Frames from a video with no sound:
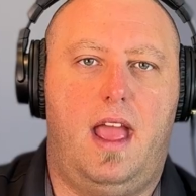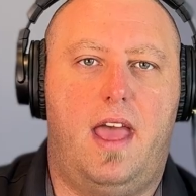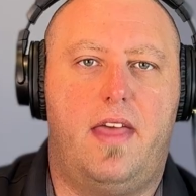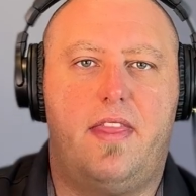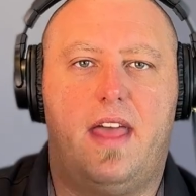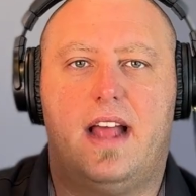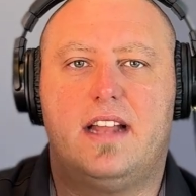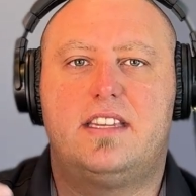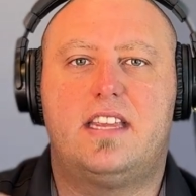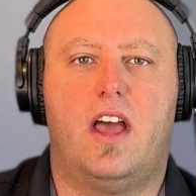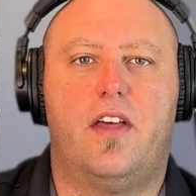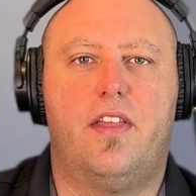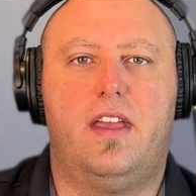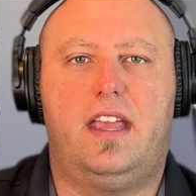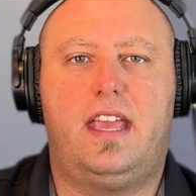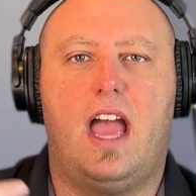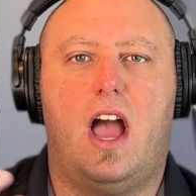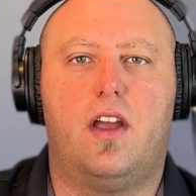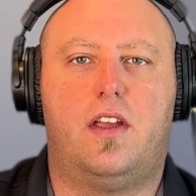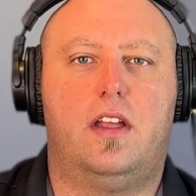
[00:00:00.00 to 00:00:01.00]
and that's how they
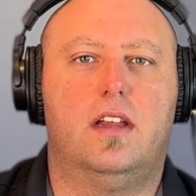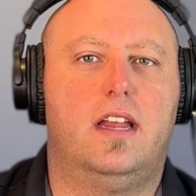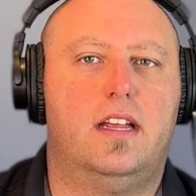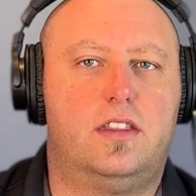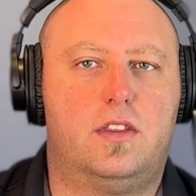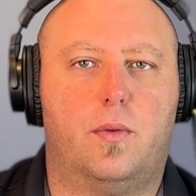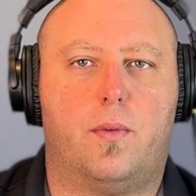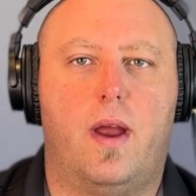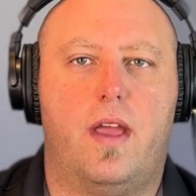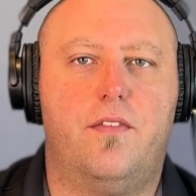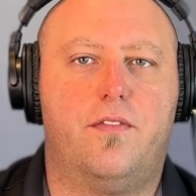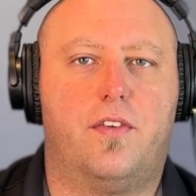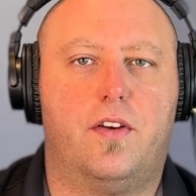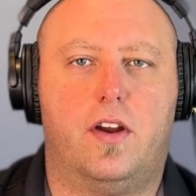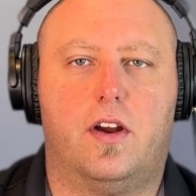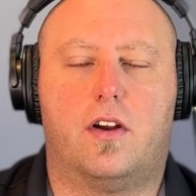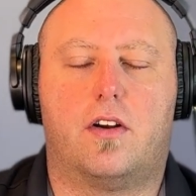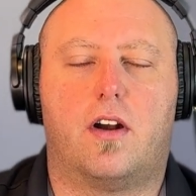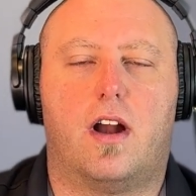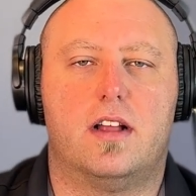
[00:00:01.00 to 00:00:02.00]
calculate the rate for
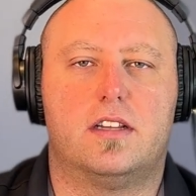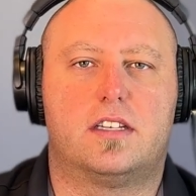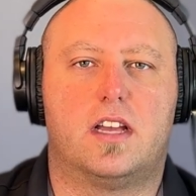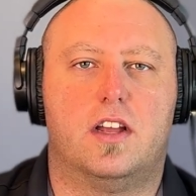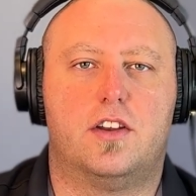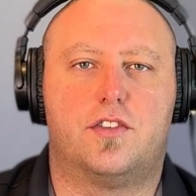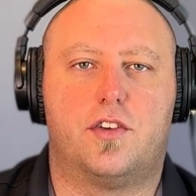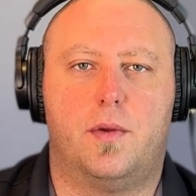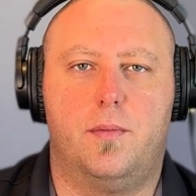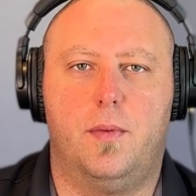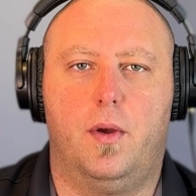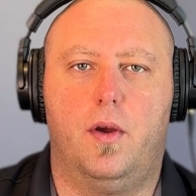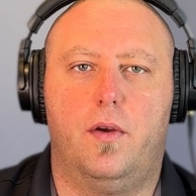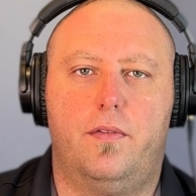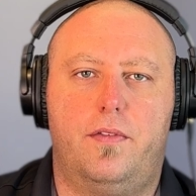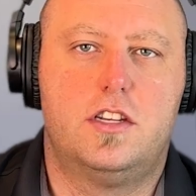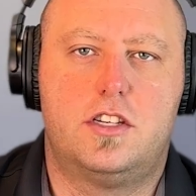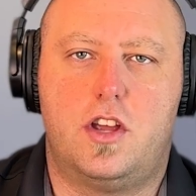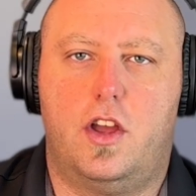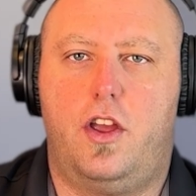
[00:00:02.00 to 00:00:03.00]
your cross-country
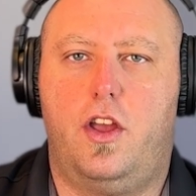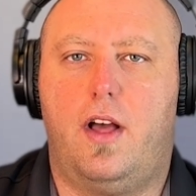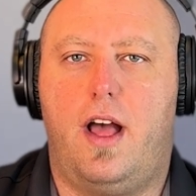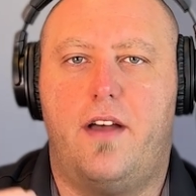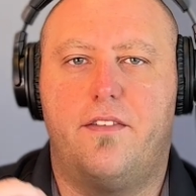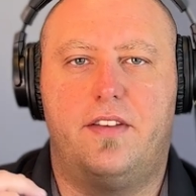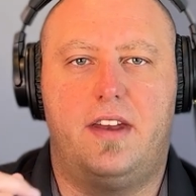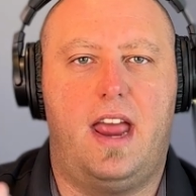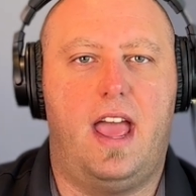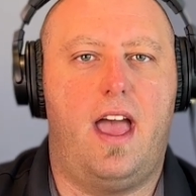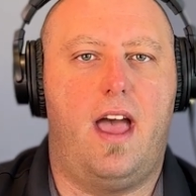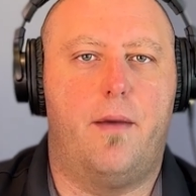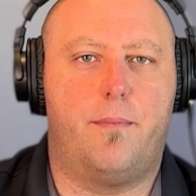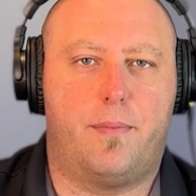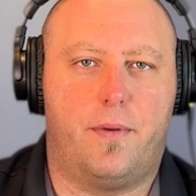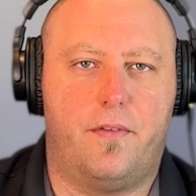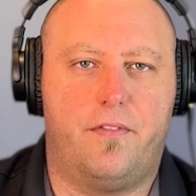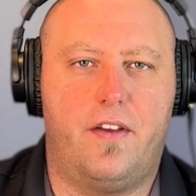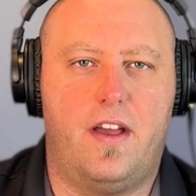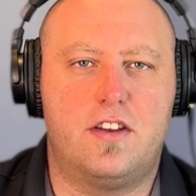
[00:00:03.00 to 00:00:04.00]
move. So you'll have a
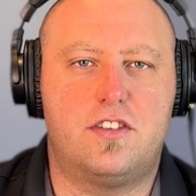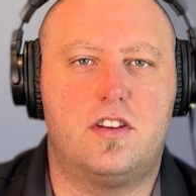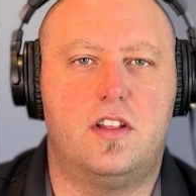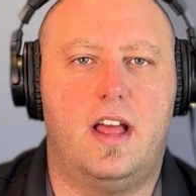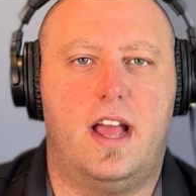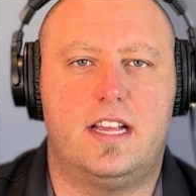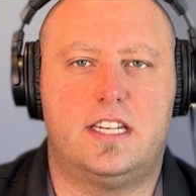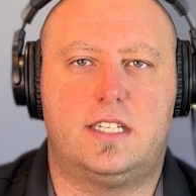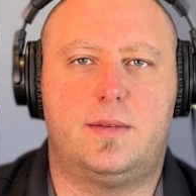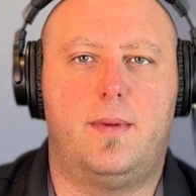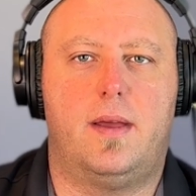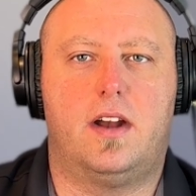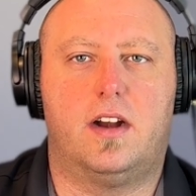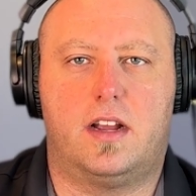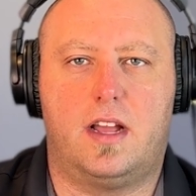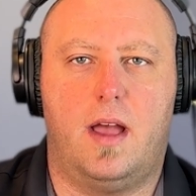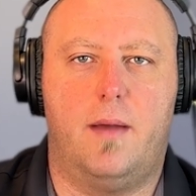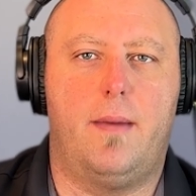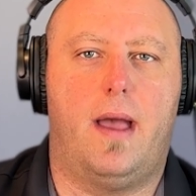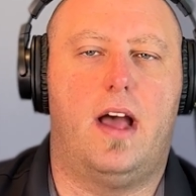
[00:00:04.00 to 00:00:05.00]
professional estimator
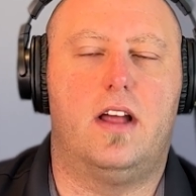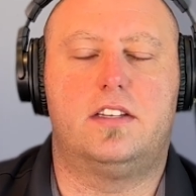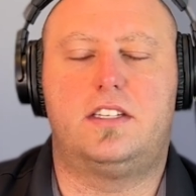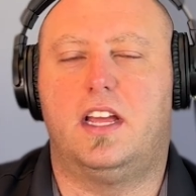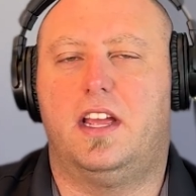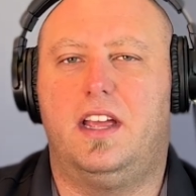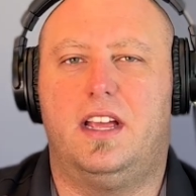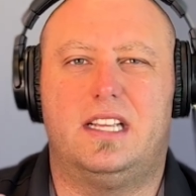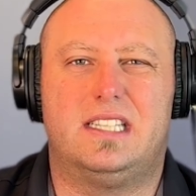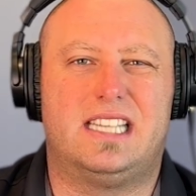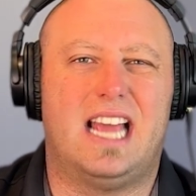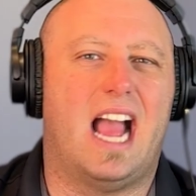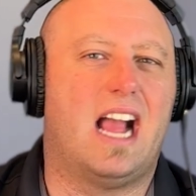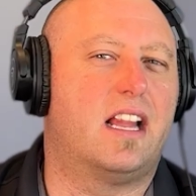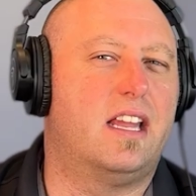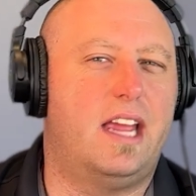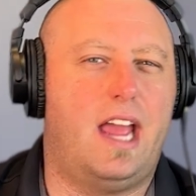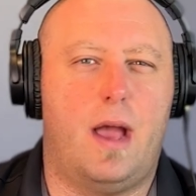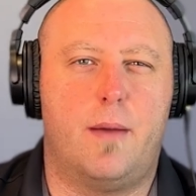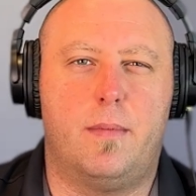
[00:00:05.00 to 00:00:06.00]
come out, tell you
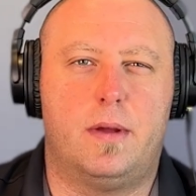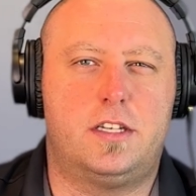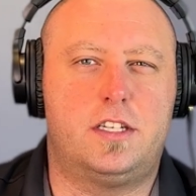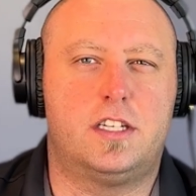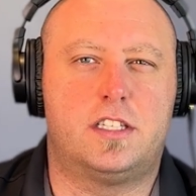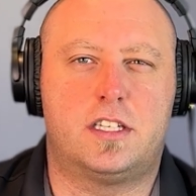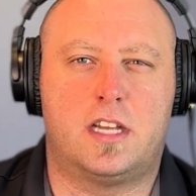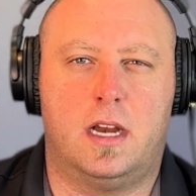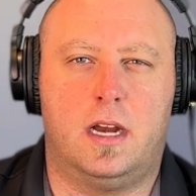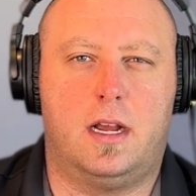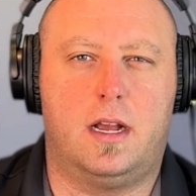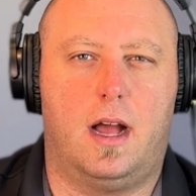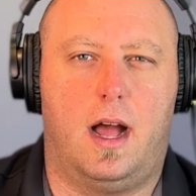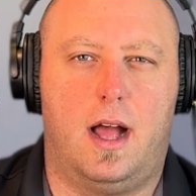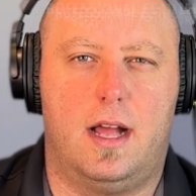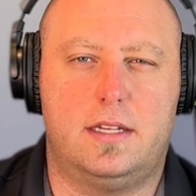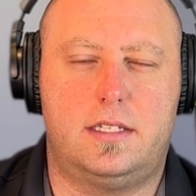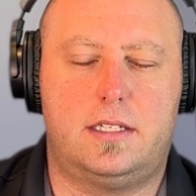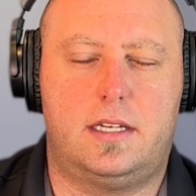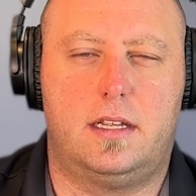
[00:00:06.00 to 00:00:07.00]
exactly how much it's gonna
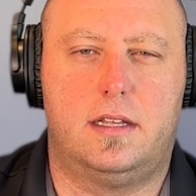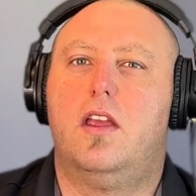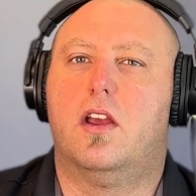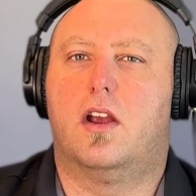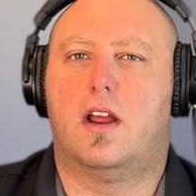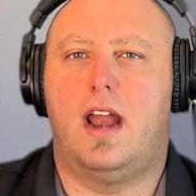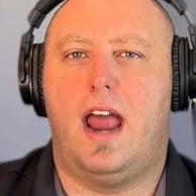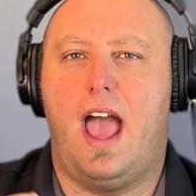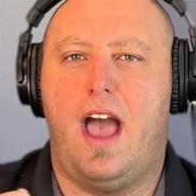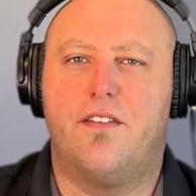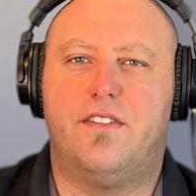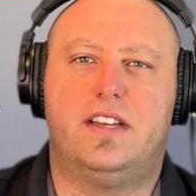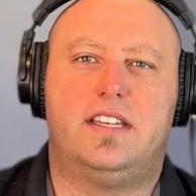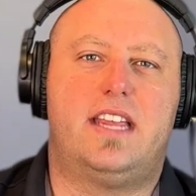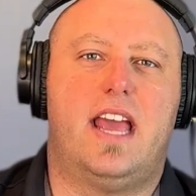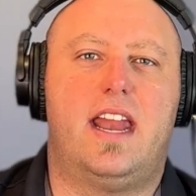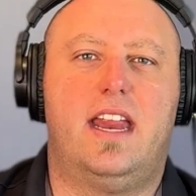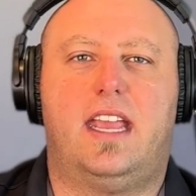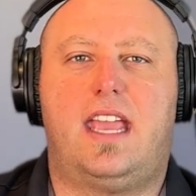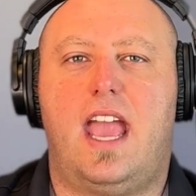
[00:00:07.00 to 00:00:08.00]
cost. You're gonna have a
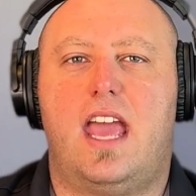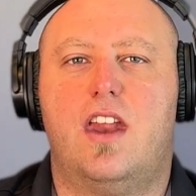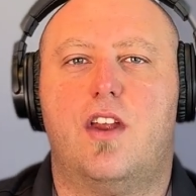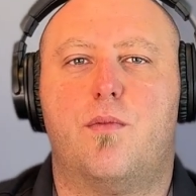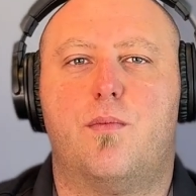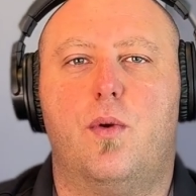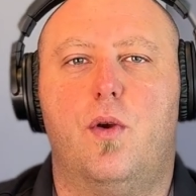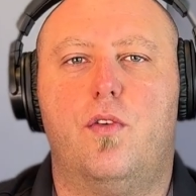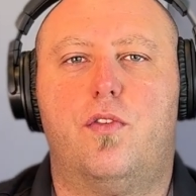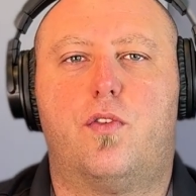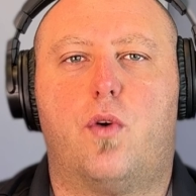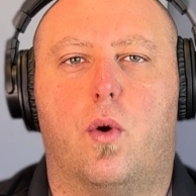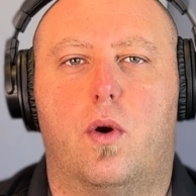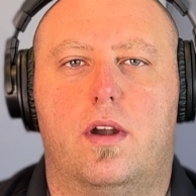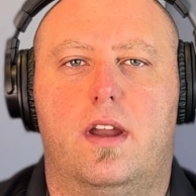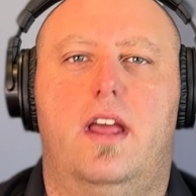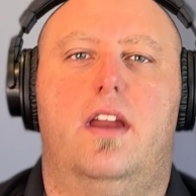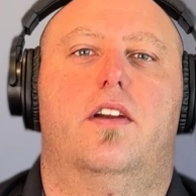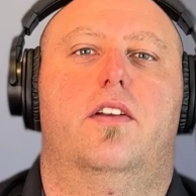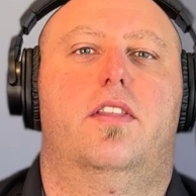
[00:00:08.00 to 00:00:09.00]
dedicated move
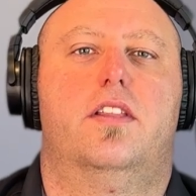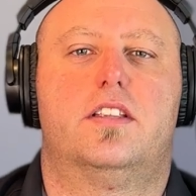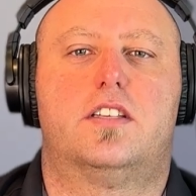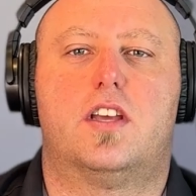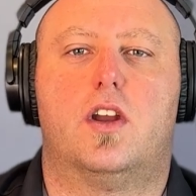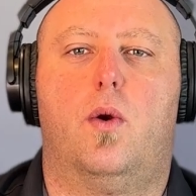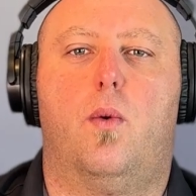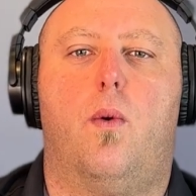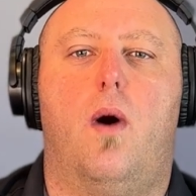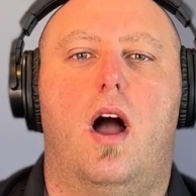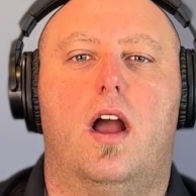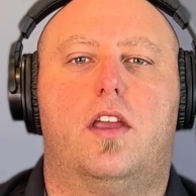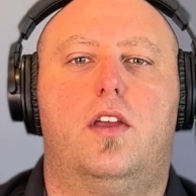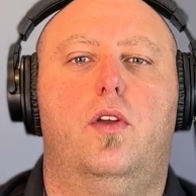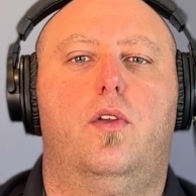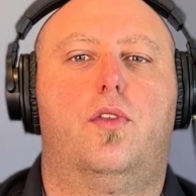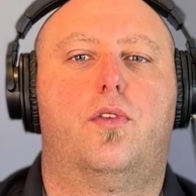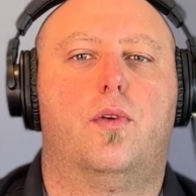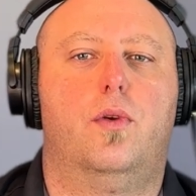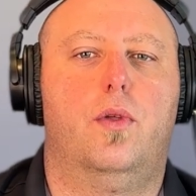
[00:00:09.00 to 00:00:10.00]
coordinator that's gonna walk you
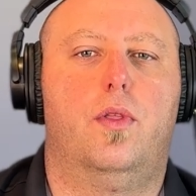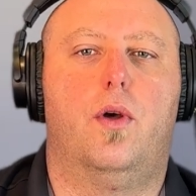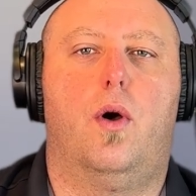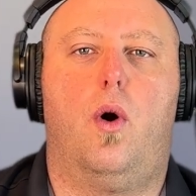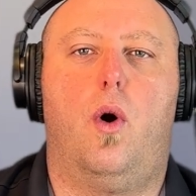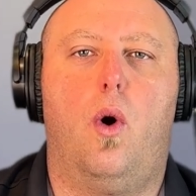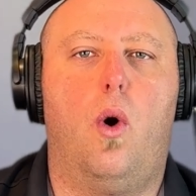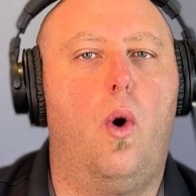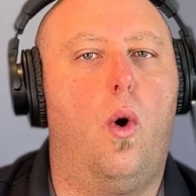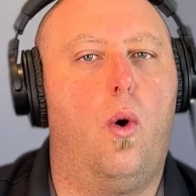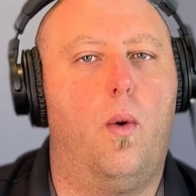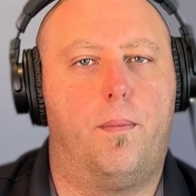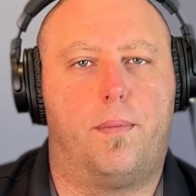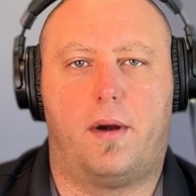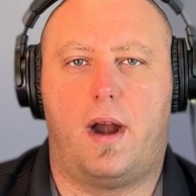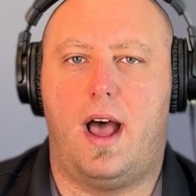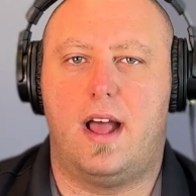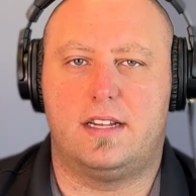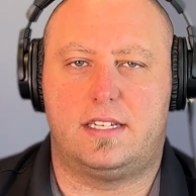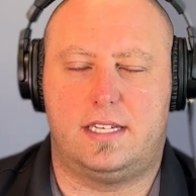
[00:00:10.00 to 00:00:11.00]
through the whole
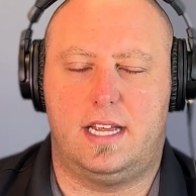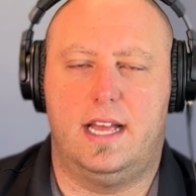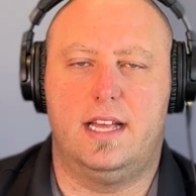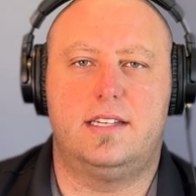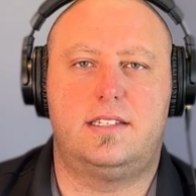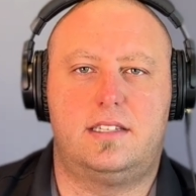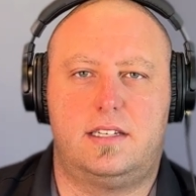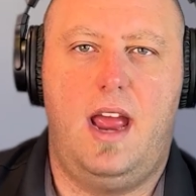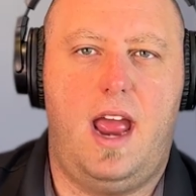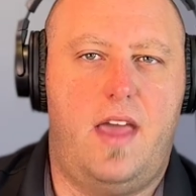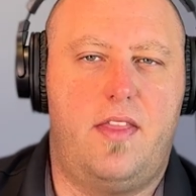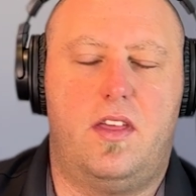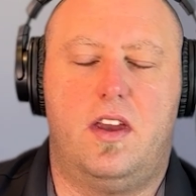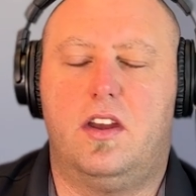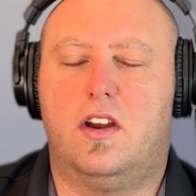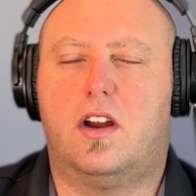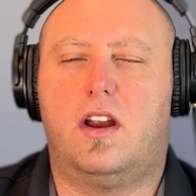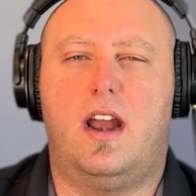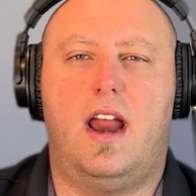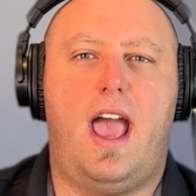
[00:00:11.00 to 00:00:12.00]
process, and then
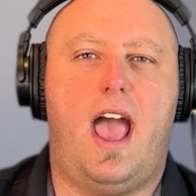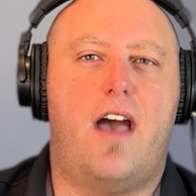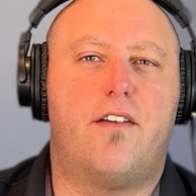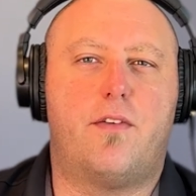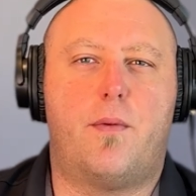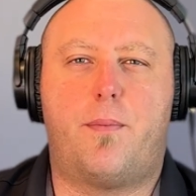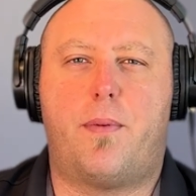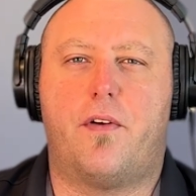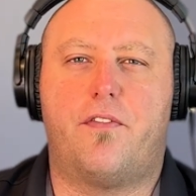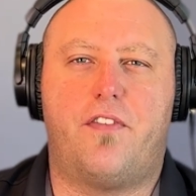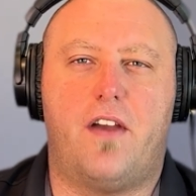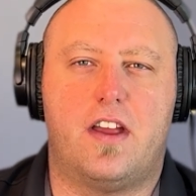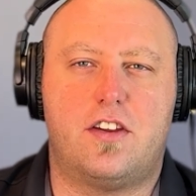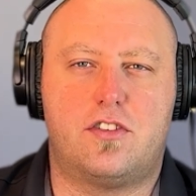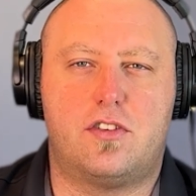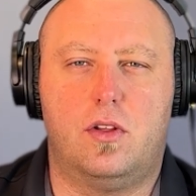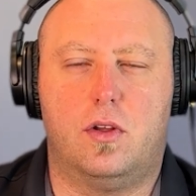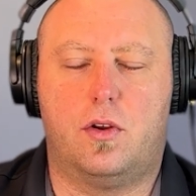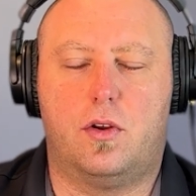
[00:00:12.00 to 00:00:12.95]
you're gonna have a professional